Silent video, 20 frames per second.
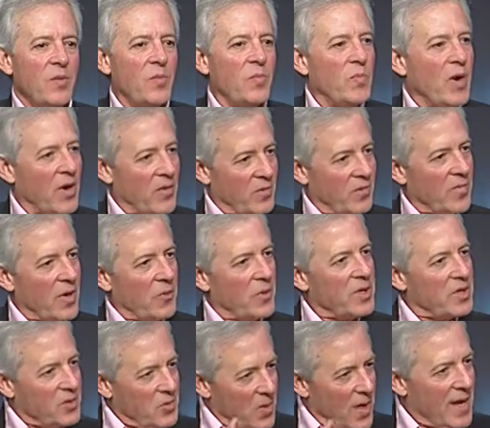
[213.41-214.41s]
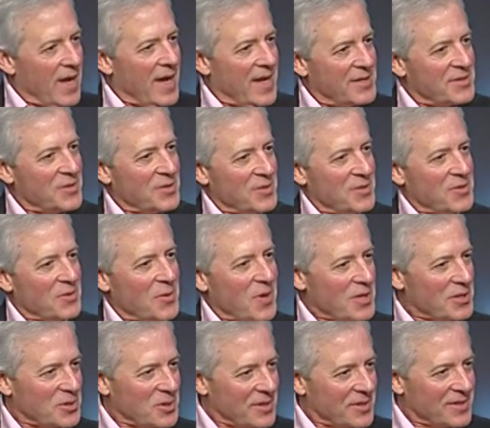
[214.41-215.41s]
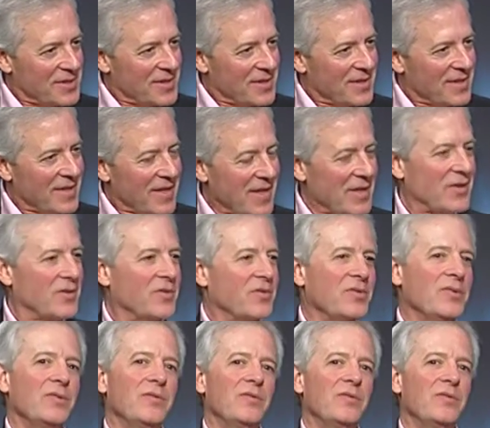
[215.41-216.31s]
But we do want to ask you questions. You know,